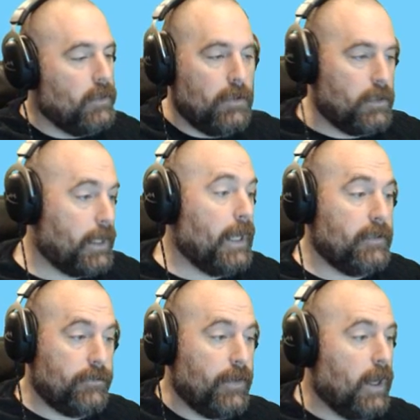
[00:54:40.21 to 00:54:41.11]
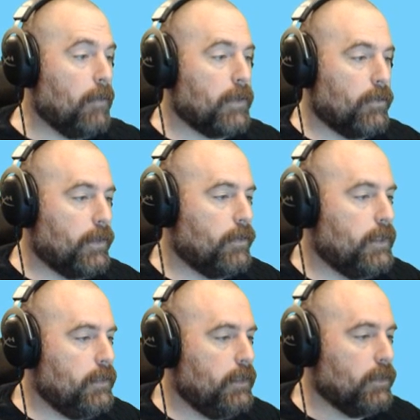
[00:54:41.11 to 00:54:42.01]
The guy's phenomenal, though.
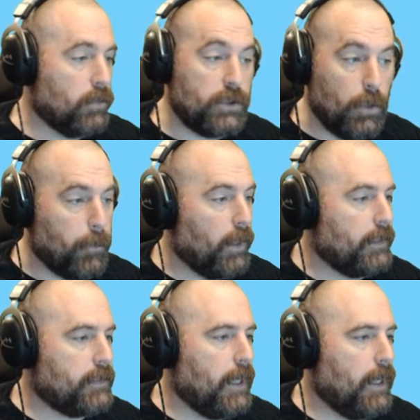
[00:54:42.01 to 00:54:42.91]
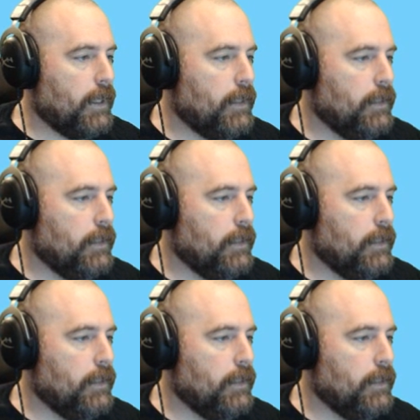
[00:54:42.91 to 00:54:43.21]
He's a super nice guy.